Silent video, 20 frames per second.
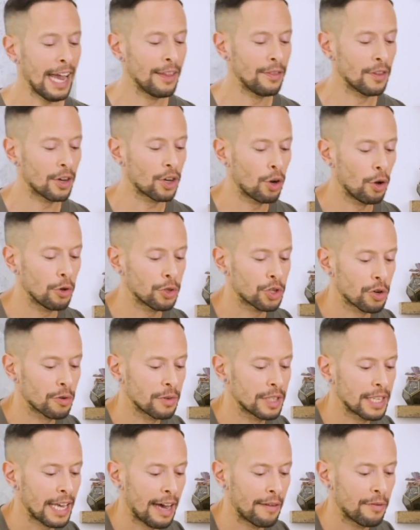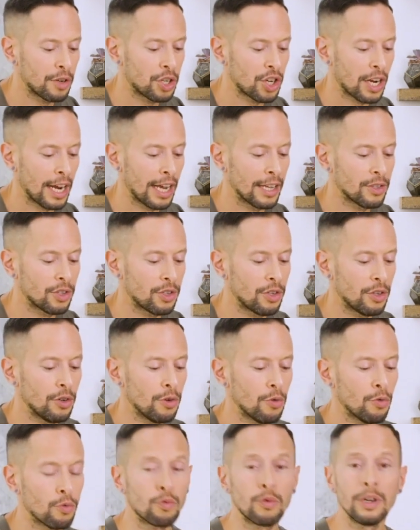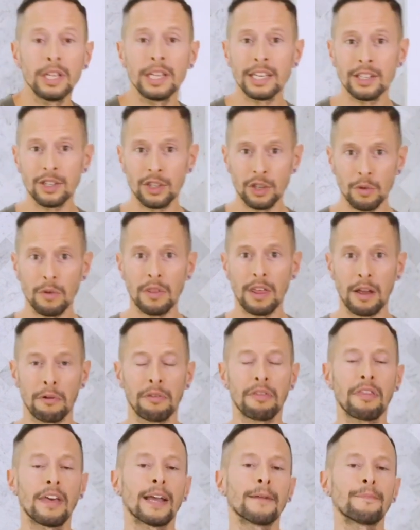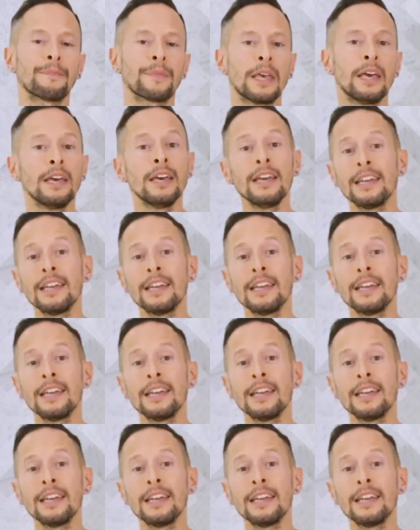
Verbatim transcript: and the cultures have a chance to really do their thing.